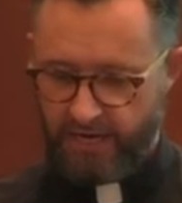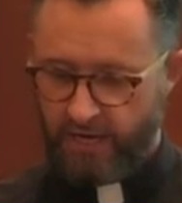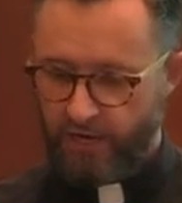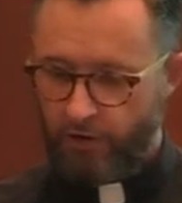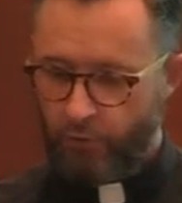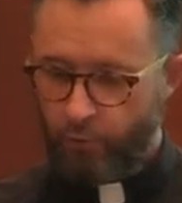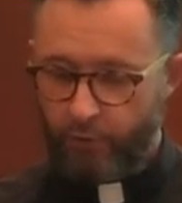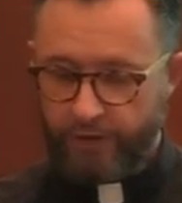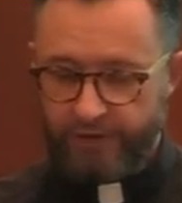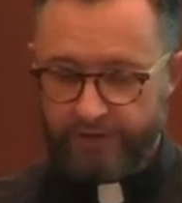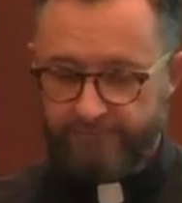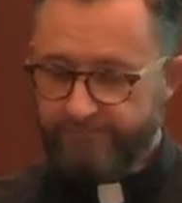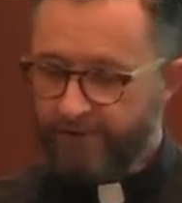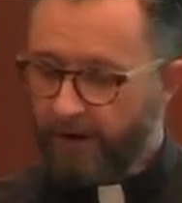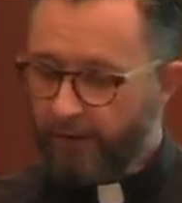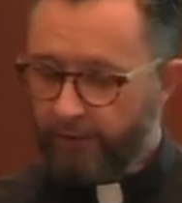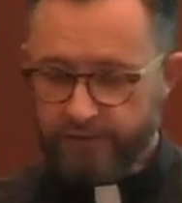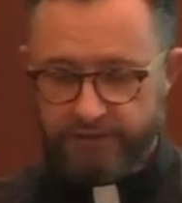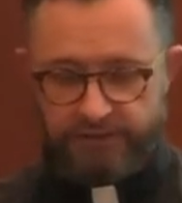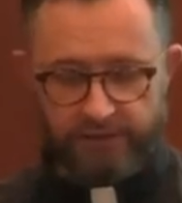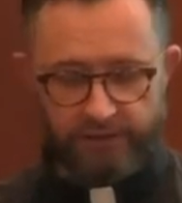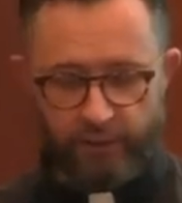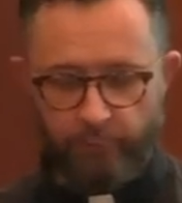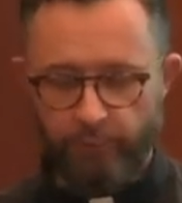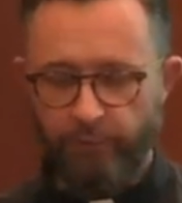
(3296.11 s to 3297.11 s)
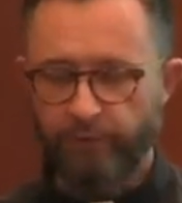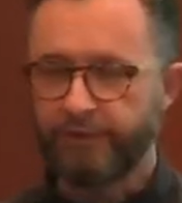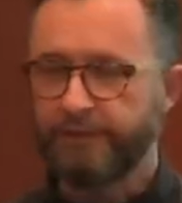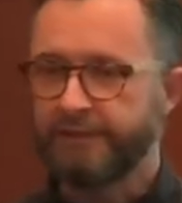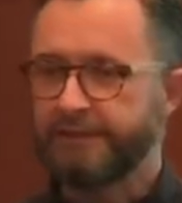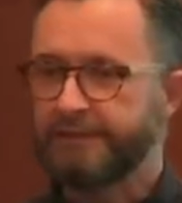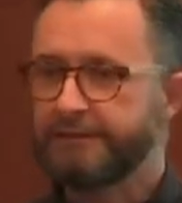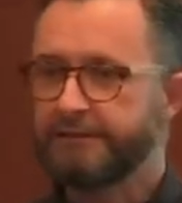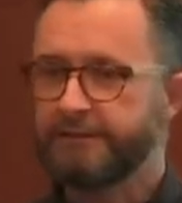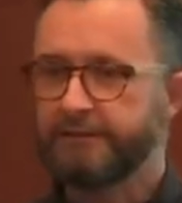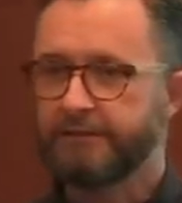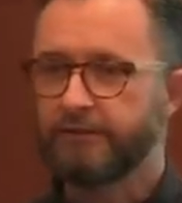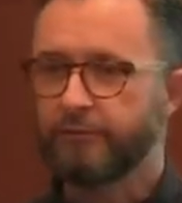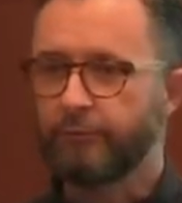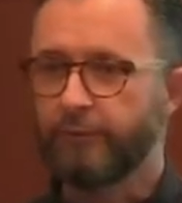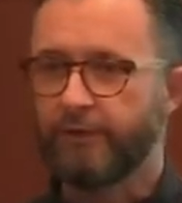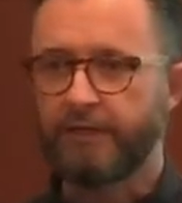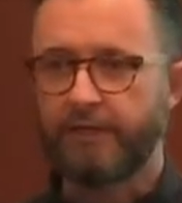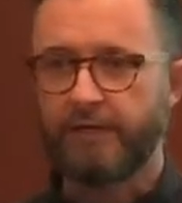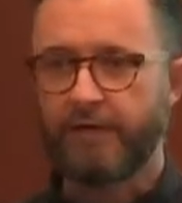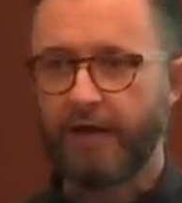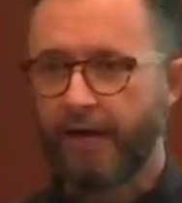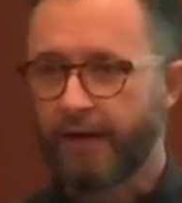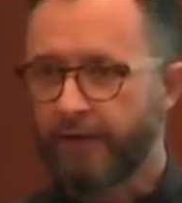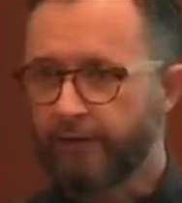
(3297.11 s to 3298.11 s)
We very deliberately we
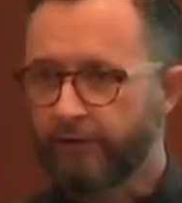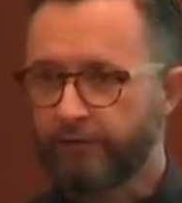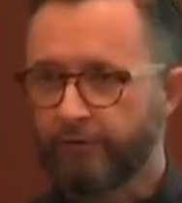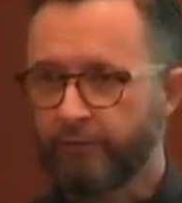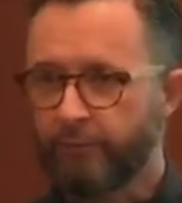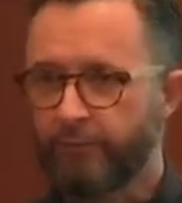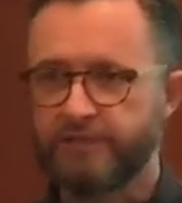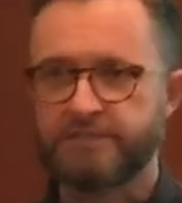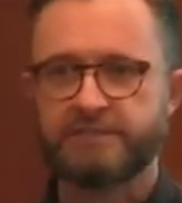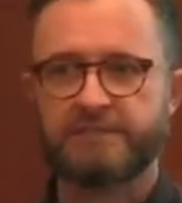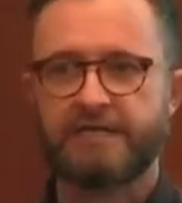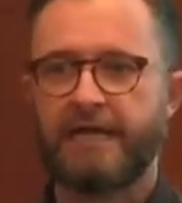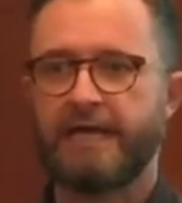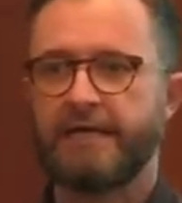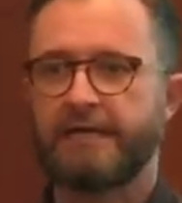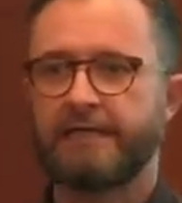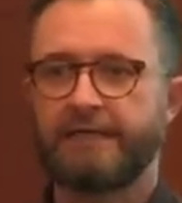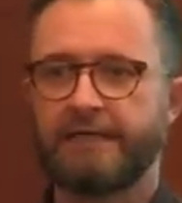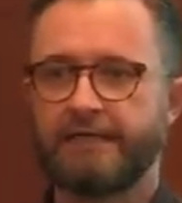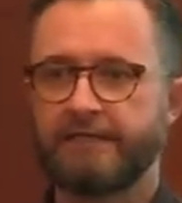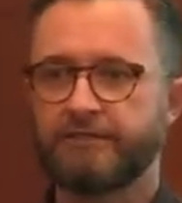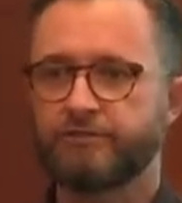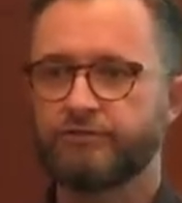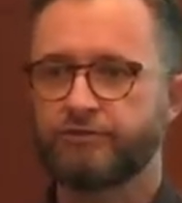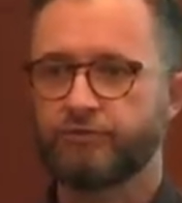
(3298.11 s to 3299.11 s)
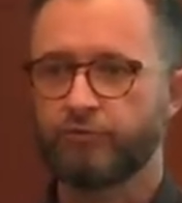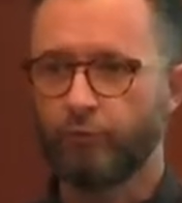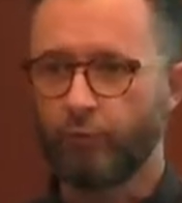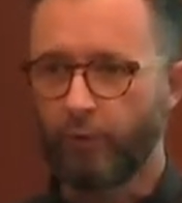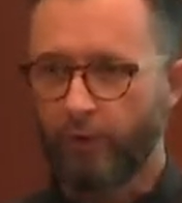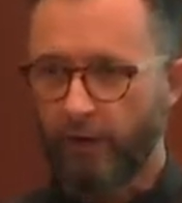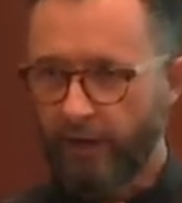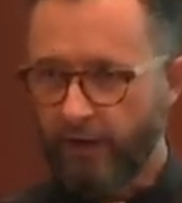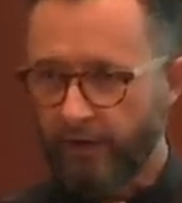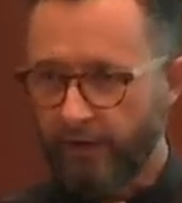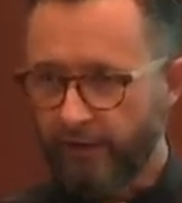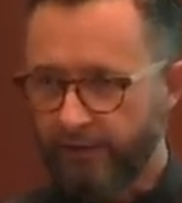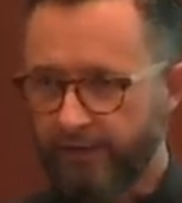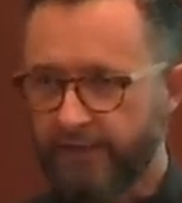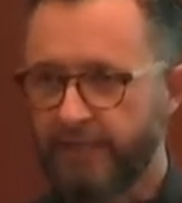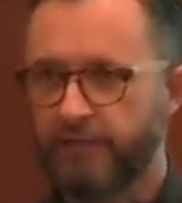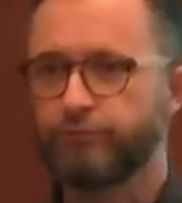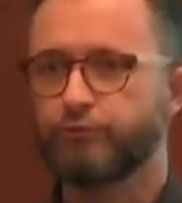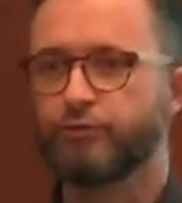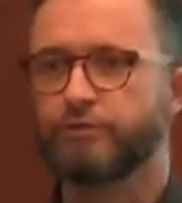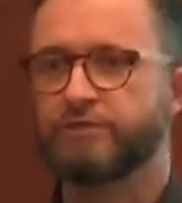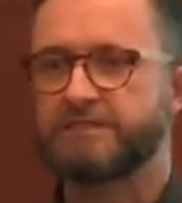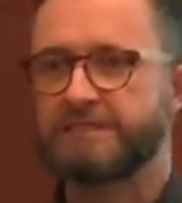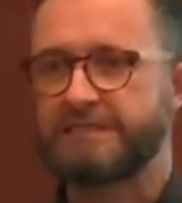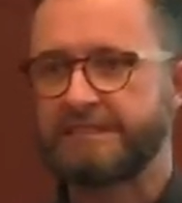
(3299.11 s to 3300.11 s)
hire the best candidates who are
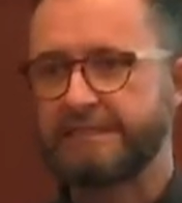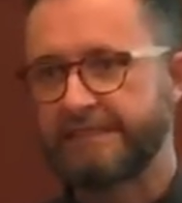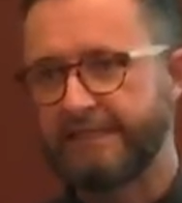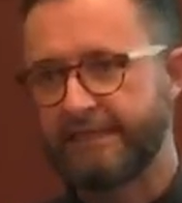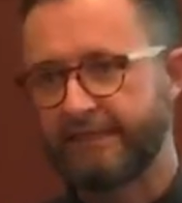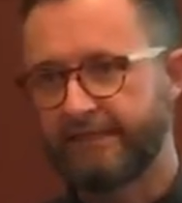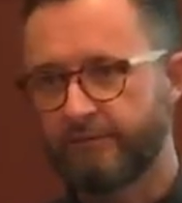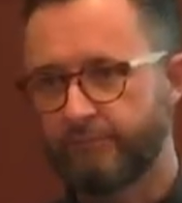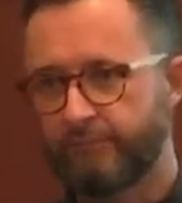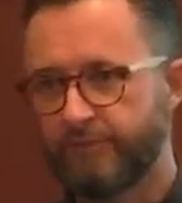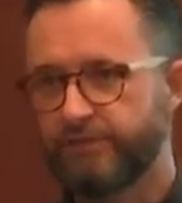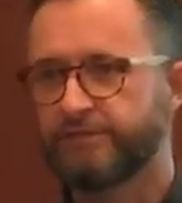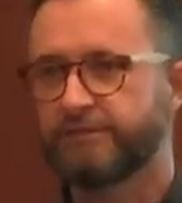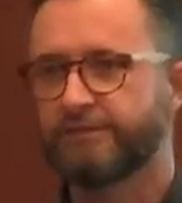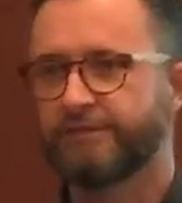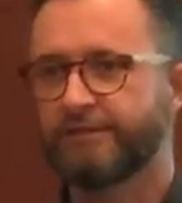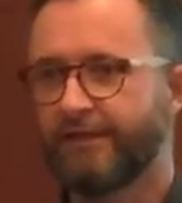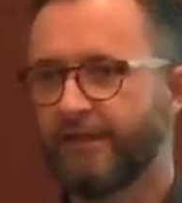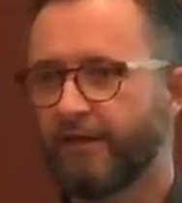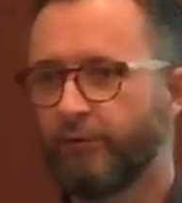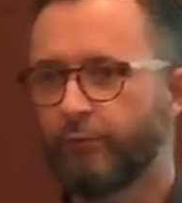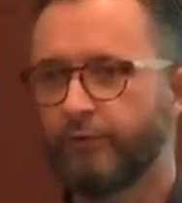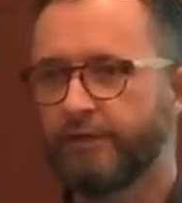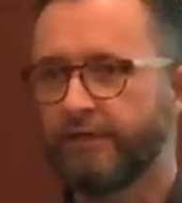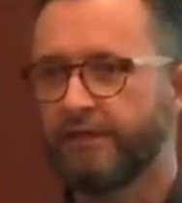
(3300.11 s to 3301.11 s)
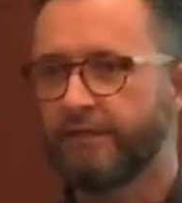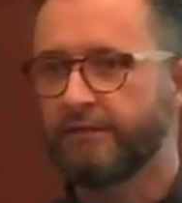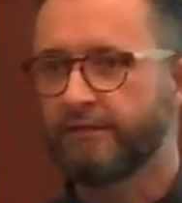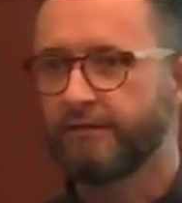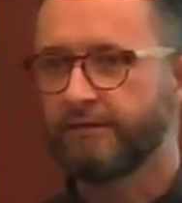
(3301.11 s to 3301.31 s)
interested in the mission that we